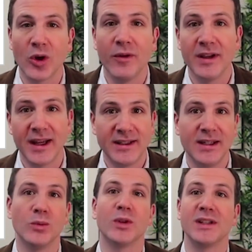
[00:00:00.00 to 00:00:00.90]

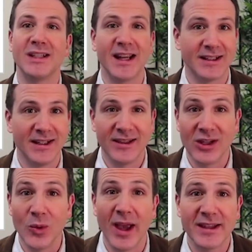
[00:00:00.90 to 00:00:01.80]
COVID-19 were detected in the
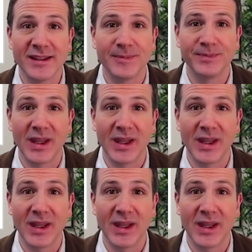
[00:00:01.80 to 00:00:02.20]
U.S.